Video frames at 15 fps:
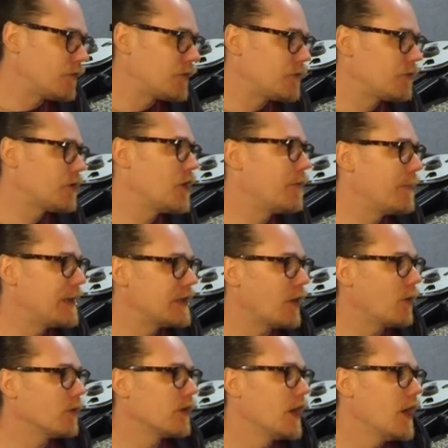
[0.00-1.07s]
Truth be
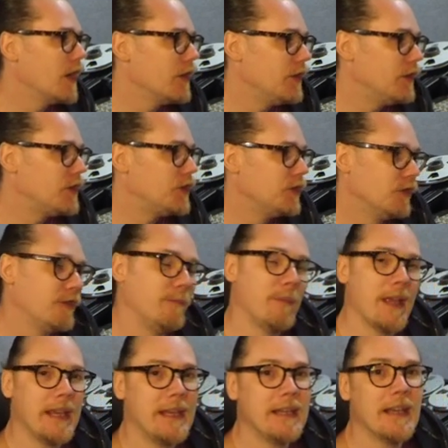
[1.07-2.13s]
told, you should
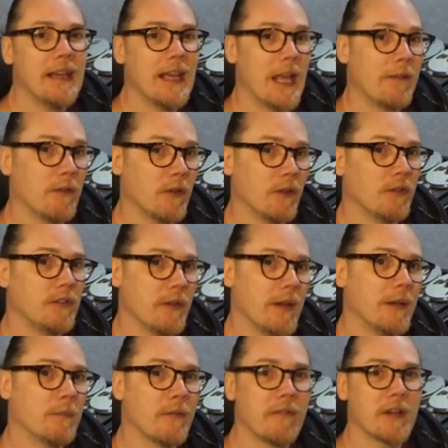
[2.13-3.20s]
be, if you're
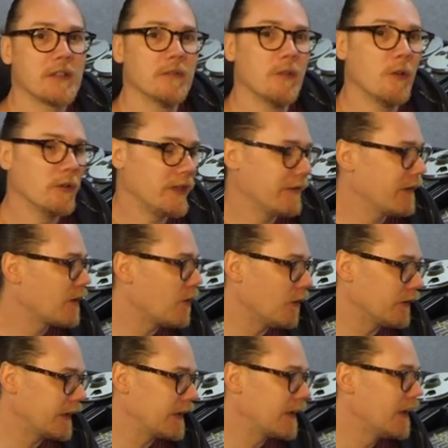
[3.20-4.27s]
doing professional audio
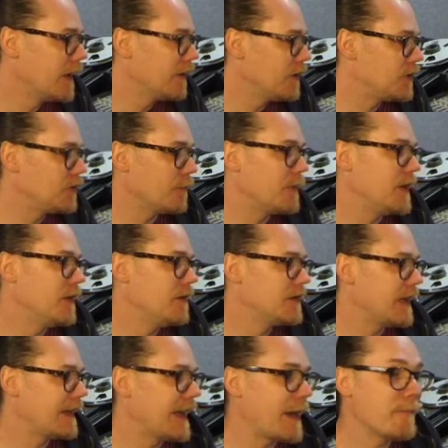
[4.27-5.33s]
recording, you should be
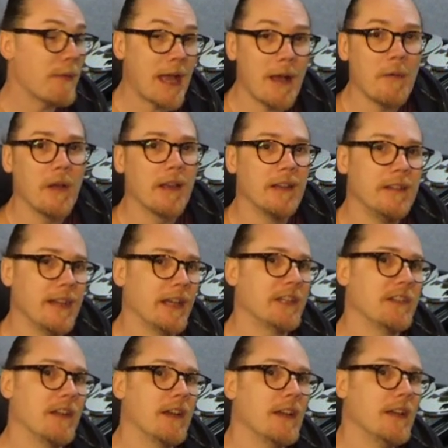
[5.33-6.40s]
using a power
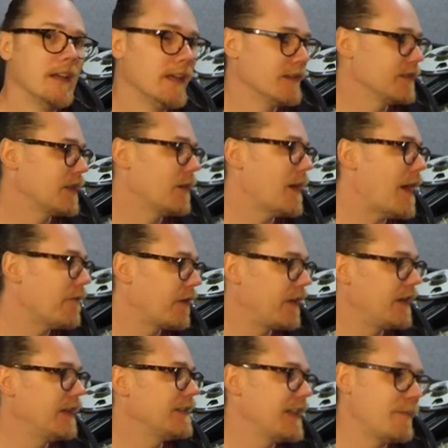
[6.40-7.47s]
conditioner. So everything
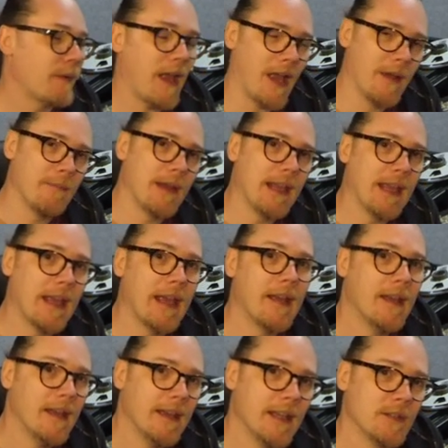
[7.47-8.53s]
you see behind me here
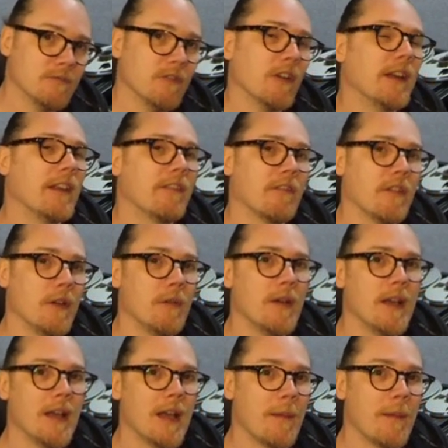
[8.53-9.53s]
is running through a